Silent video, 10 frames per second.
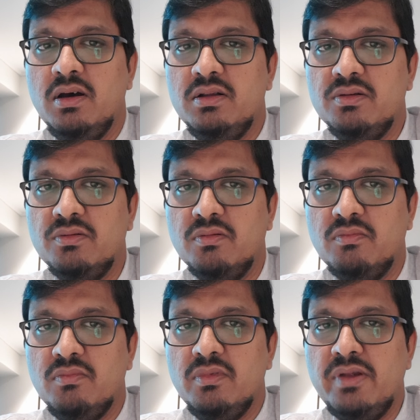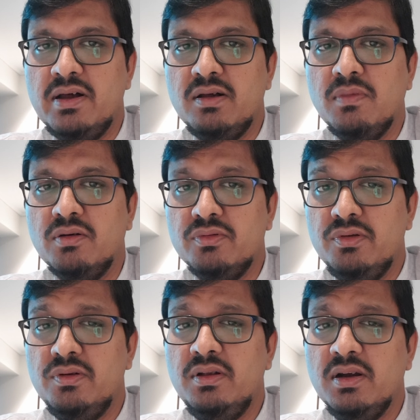So there's about
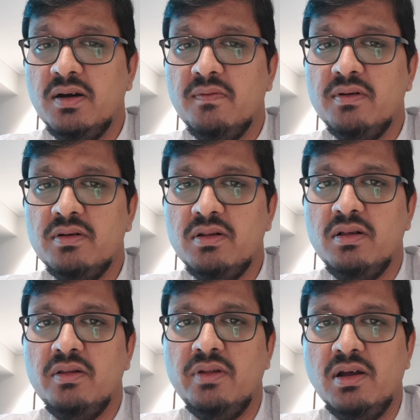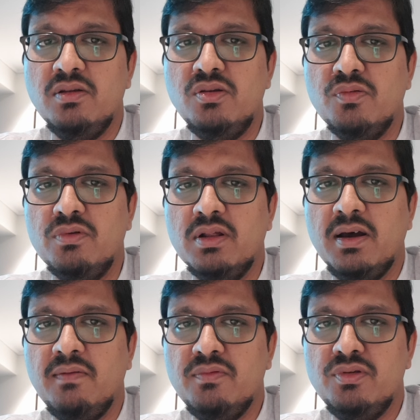3 hours that you will
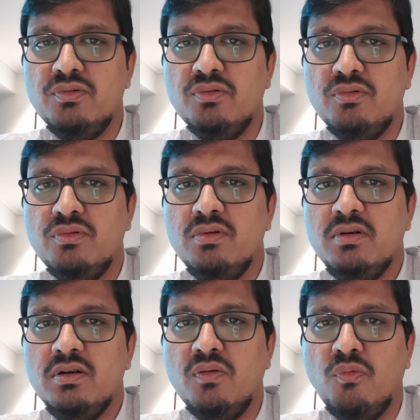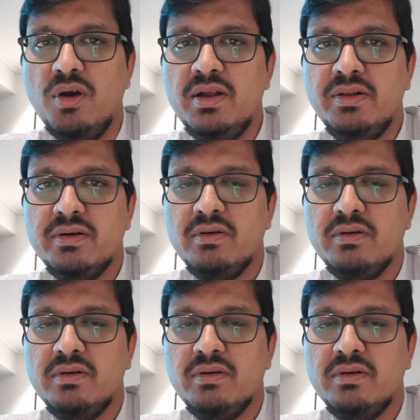have to wait.